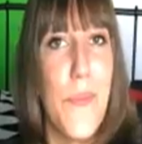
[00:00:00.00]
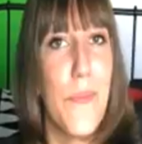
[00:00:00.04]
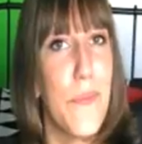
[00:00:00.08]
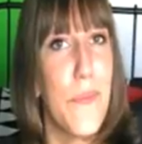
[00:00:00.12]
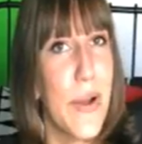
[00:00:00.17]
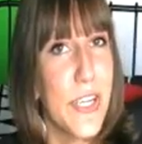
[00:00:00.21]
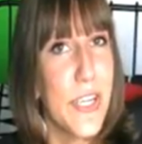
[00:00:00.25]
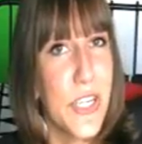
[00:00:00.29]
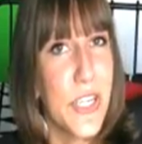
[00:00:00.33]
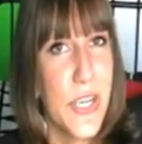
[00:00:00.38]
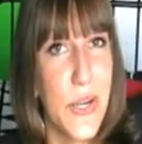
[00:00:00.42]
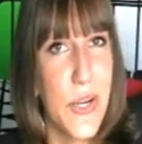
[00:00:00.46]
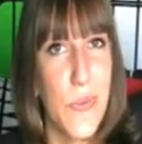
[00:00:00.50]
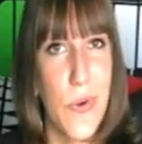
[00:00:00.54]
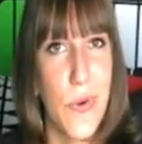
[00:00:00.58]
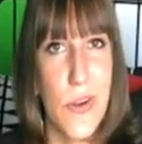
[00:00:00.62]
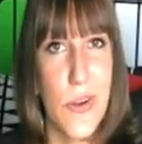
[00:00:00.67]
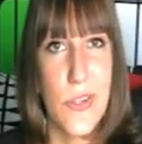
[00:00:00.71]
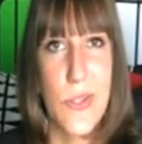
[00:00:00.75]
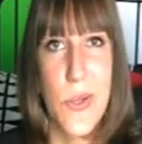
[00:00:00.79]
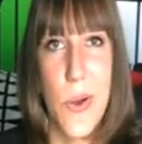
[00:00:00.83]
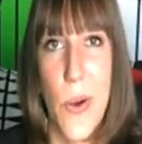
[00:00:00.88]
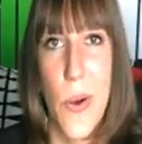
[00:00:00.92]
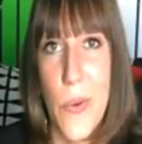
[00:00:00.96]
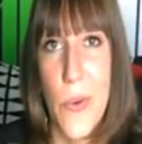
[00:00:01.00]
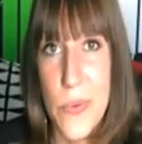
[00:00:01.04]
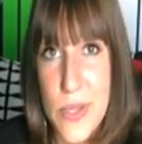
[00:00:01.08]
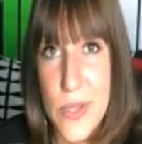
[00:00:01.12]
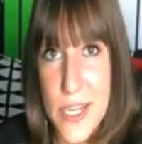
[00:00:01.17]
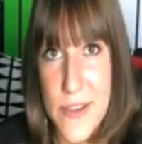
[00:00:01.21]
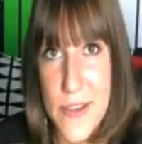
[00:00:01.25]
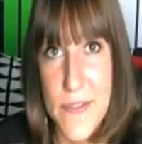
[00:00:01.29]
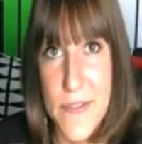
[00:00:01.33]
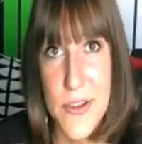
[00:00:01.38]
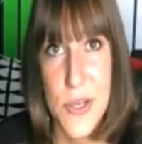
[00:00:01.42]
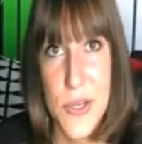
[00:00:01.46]
Budgeting works
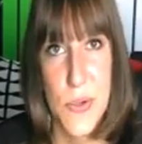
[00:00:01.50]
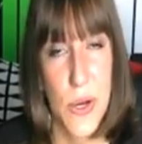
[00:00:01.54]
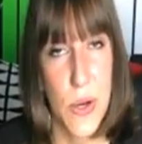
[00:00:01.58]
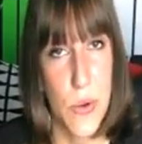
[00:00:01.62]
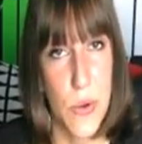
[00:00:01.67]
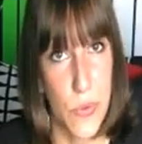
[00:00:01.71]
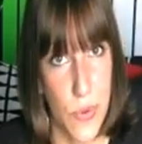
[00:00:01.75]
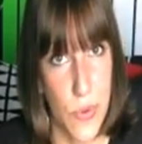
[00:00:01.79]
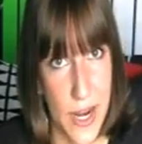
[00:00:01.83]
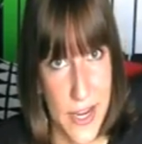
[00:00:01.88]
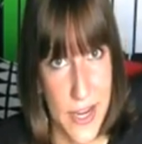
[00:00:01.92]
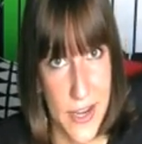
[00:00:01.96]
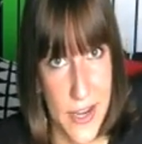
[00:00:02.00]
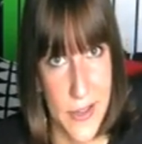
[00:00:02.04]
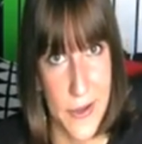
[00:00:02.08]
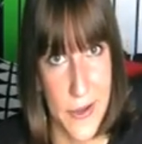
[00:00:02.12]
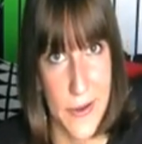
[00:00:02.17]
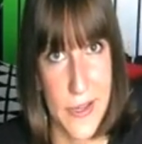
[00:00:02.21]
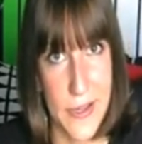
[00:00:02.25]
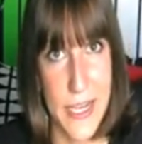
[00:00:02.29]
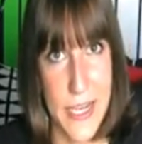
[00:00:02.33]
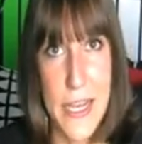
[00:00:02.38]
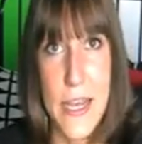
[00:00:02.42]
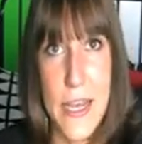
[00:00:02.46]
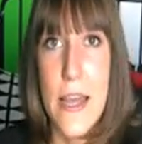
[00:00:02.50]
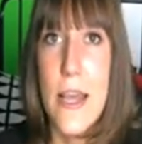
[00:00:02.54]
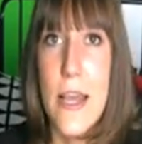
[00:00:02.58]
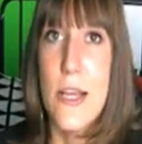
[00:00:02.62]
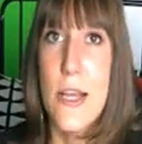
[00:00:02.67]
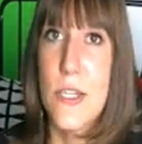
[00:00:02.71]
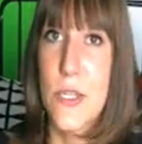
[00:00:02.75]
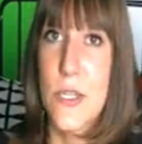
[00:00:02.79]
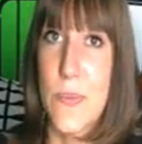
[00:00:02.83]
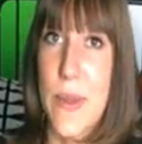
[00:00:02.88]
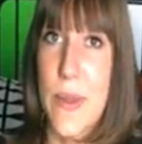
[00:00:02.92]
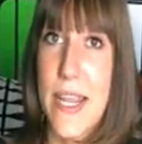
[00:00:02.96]
only if you do it regularly,
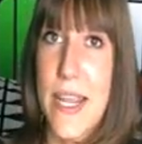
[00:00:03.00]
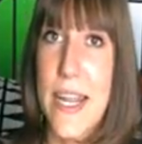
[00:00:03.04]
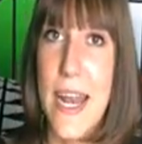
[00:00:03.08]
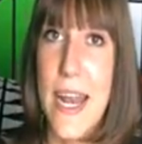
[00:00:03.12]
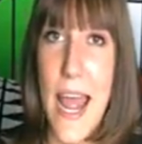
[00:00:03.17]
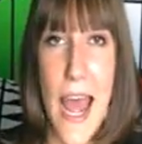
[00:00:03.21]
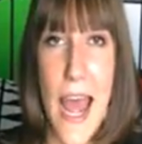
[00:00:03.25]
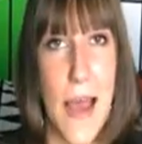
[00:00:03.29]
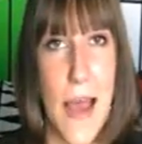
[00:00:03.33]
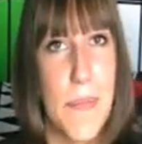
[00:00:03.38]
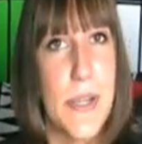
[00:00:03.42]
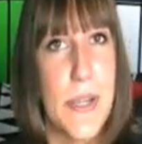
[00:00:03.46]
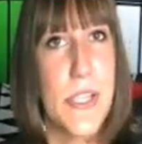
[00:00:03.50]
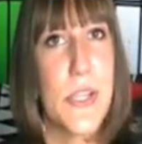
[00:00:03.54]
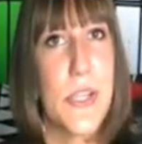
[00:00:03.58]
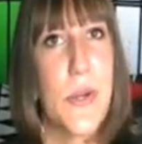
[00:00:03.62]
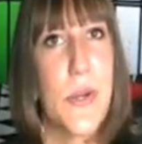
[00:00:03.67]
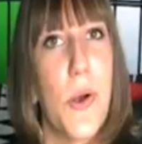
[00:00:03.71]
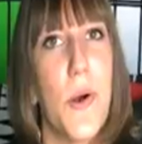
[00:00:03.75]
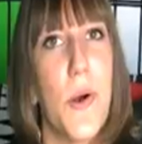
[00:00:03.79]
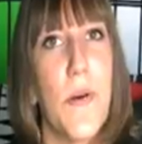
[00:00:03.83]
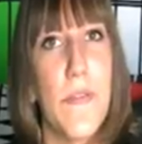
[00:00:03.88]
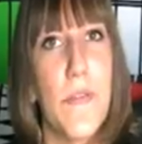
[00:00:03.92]
so make it a habit to go